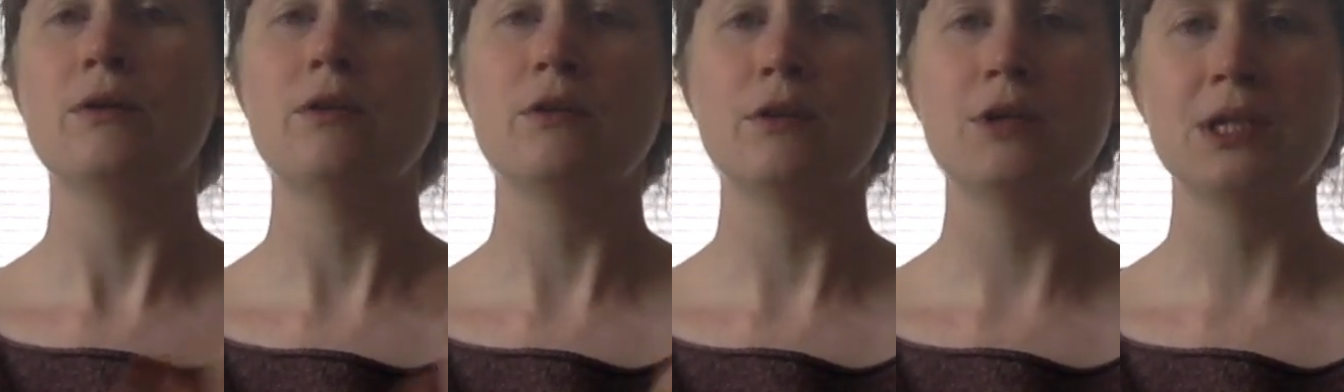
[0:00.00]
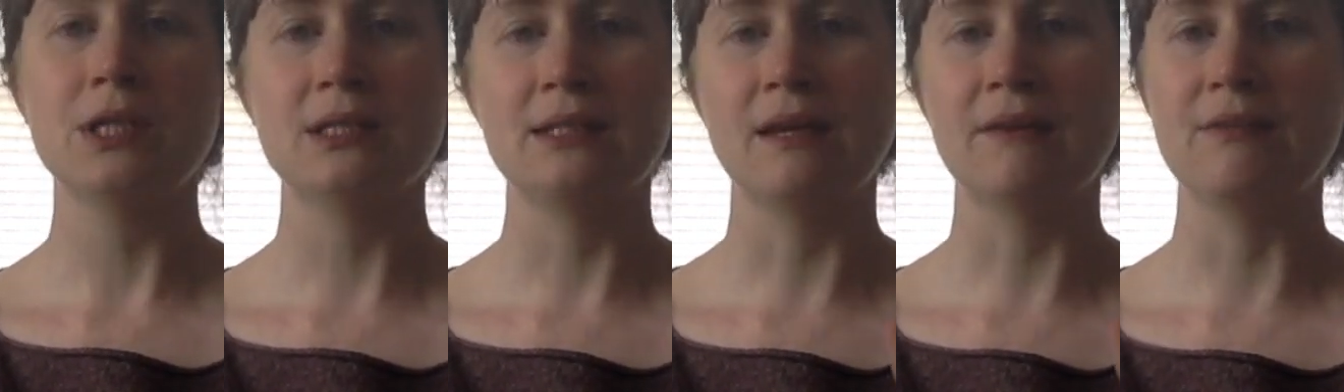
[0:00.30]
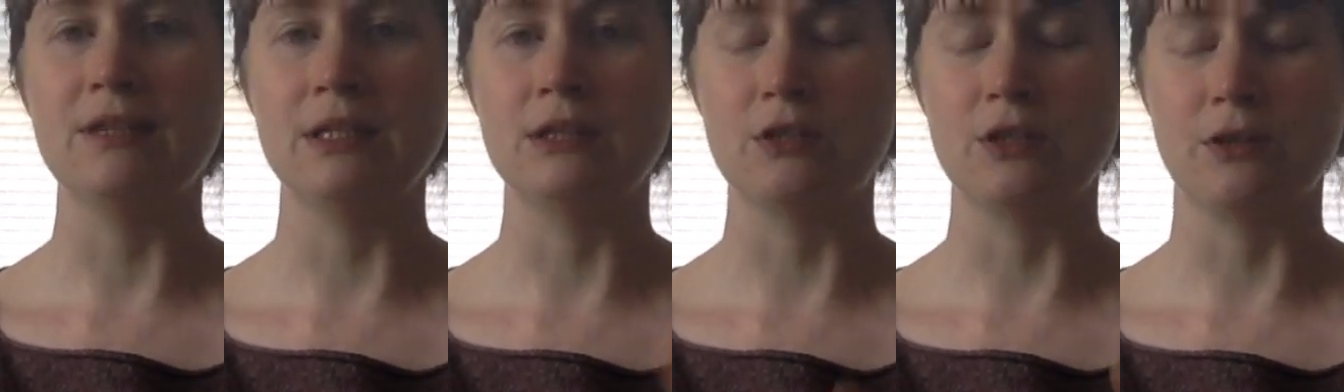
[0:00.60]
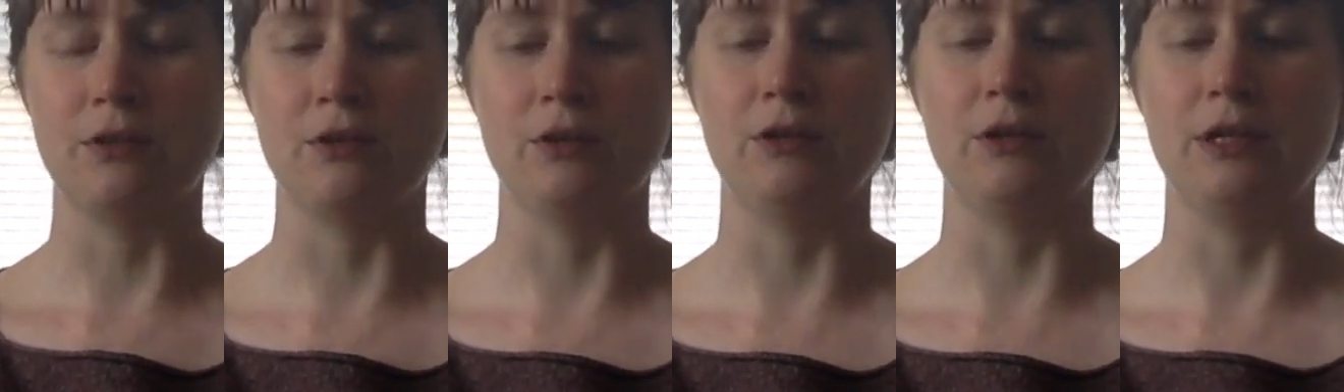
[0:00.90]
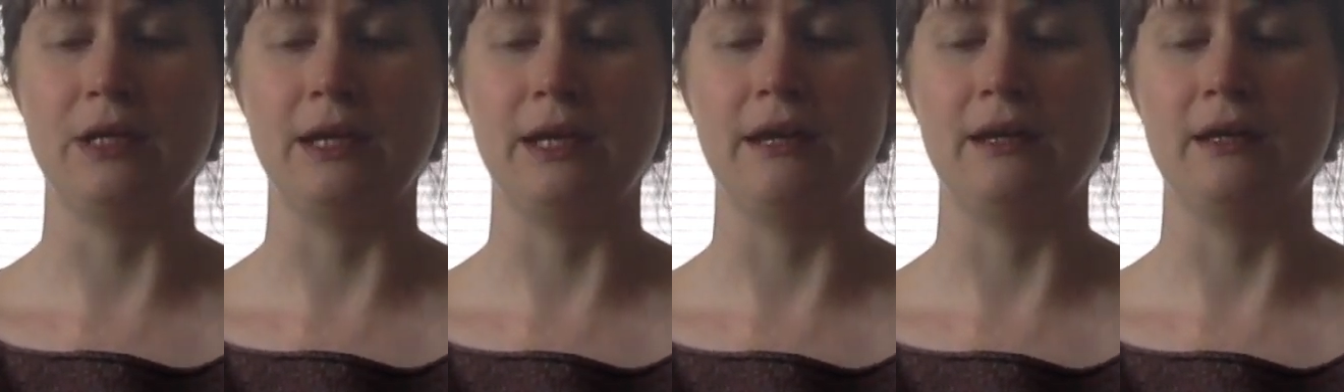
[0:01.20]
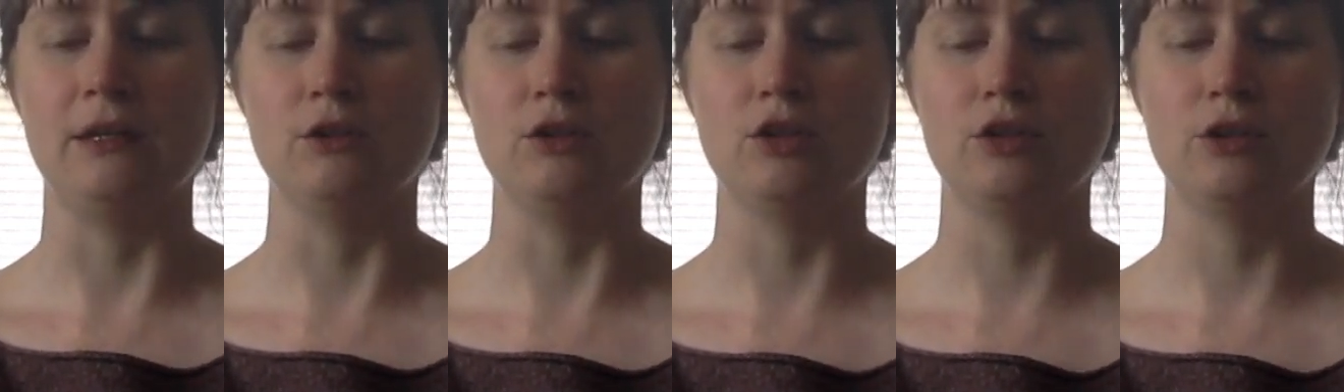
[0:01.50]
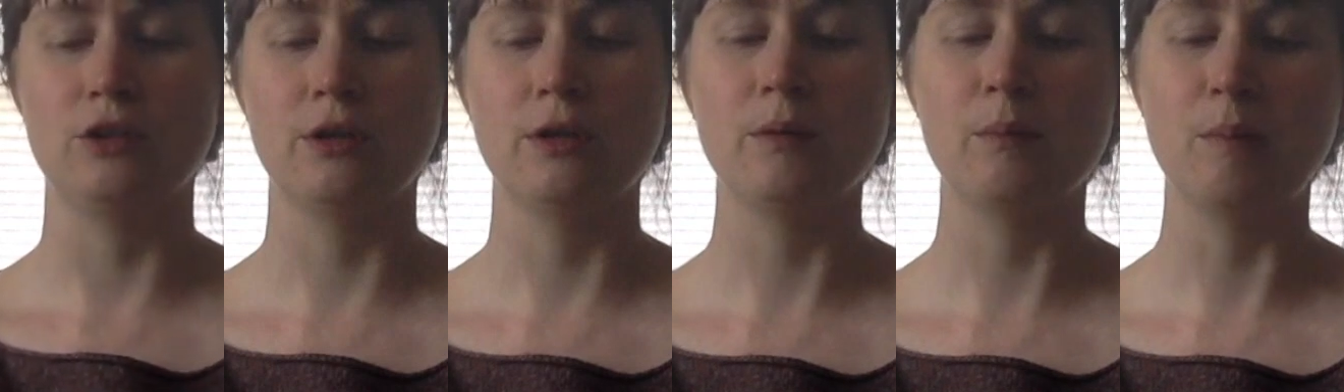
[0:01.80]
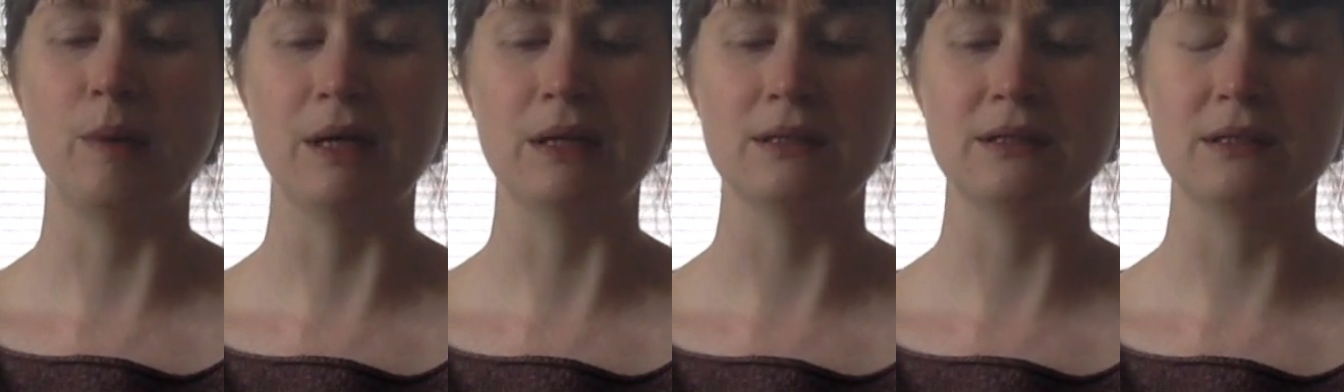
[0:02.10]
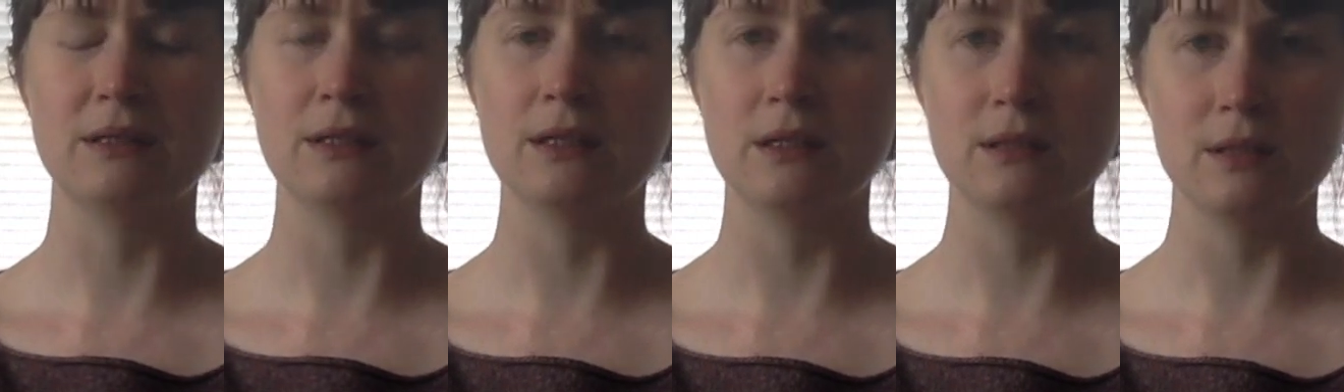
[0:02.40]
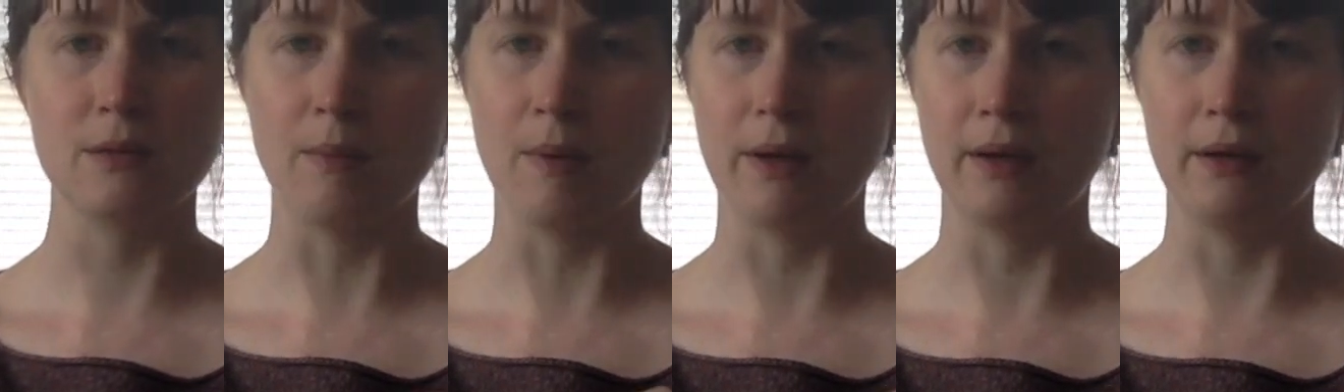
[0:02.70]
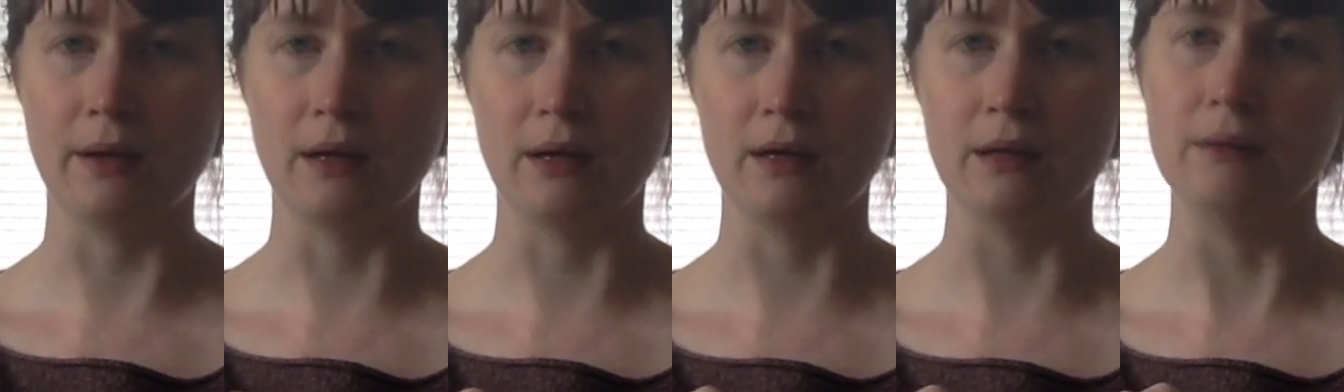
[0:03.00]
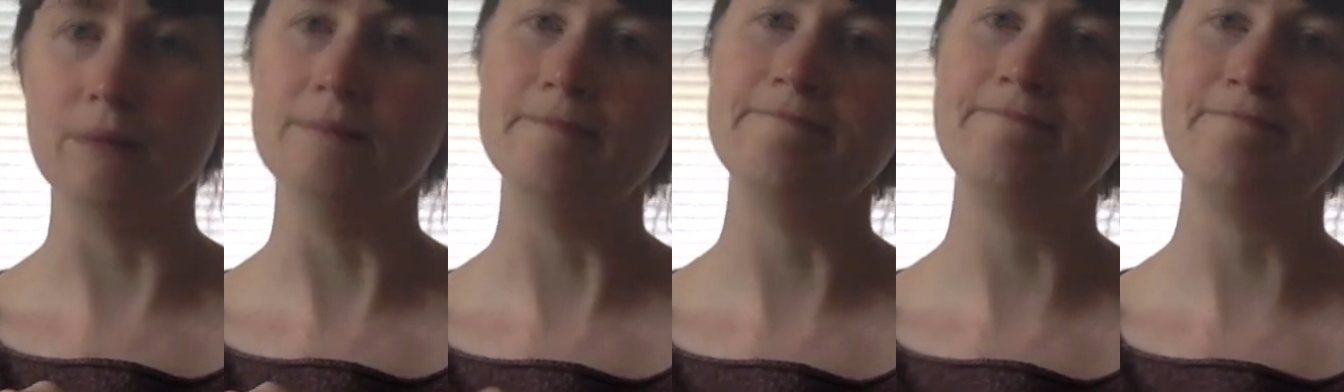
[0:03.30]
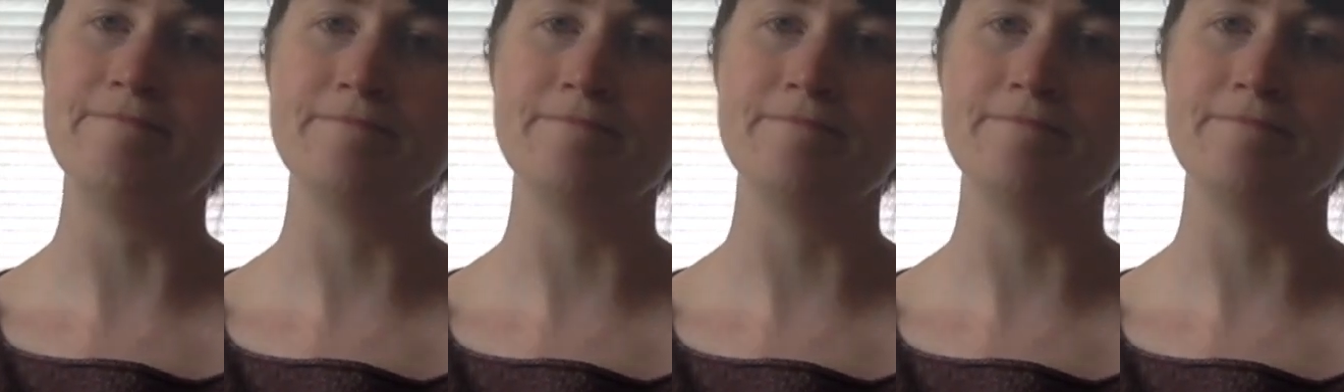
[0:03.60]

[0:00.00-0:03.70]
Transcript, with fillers: 37 to 38 inch bust, depending on